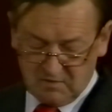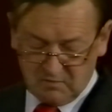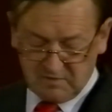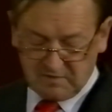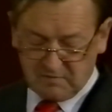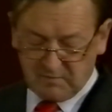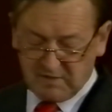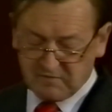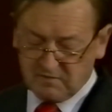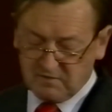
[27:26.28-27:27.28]
With the
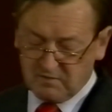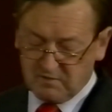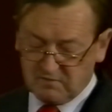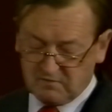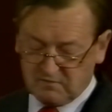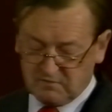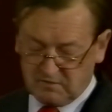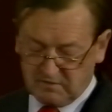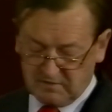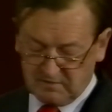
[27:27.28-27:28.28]
capacity we're
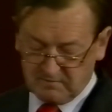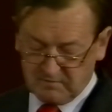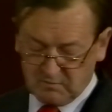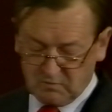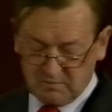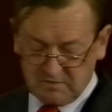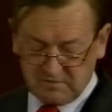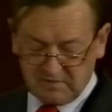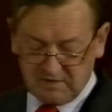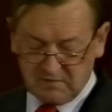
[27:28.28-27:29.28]
installing, we'll be
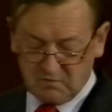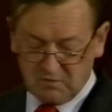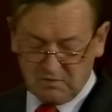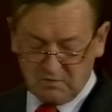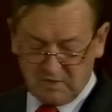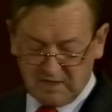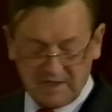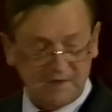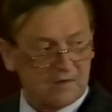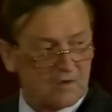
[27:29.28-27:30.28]
selling
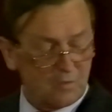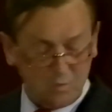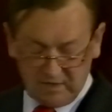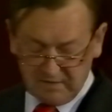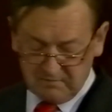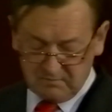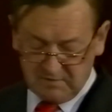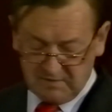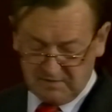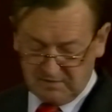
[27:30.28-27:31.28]
worldwide 1
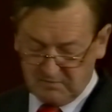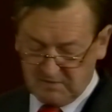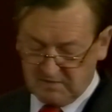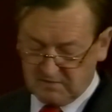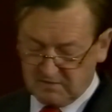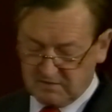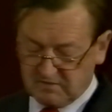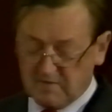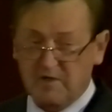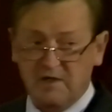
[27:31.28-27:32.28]
billion medical
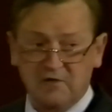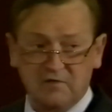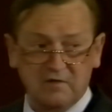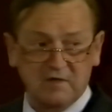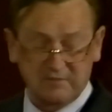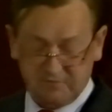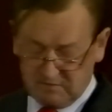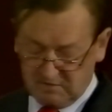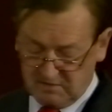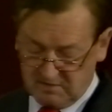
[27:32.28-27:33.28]
examination gloves
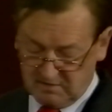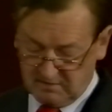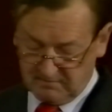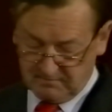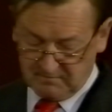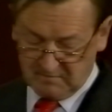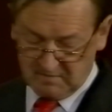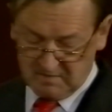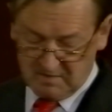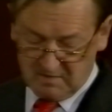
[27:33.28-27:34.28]
in a year.
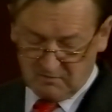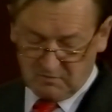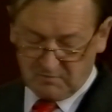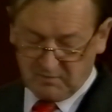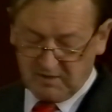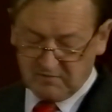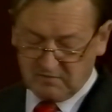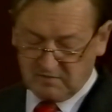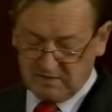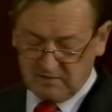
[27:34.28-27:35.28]
We're proud
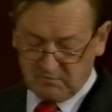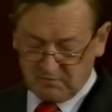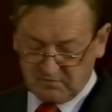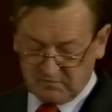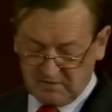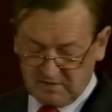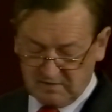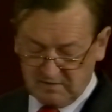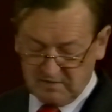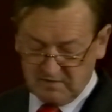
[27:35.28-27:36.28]
to claim for
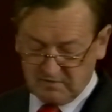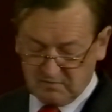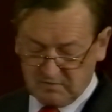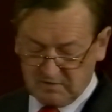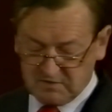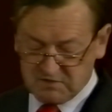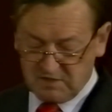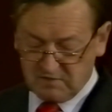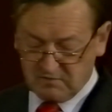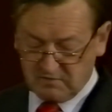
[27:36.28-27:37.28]
Australia that we're
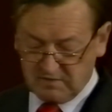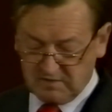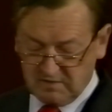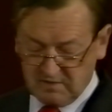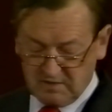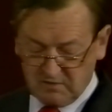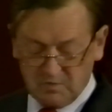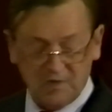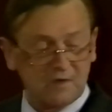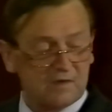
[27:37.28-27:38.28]
genuinely a
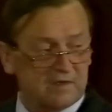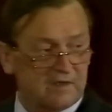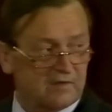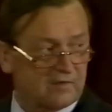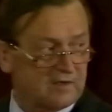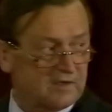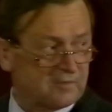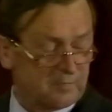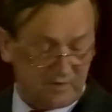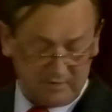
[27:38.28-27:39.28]
world leader in
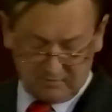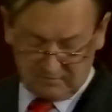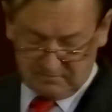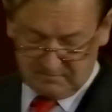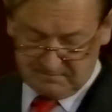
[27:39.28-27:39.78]
these products.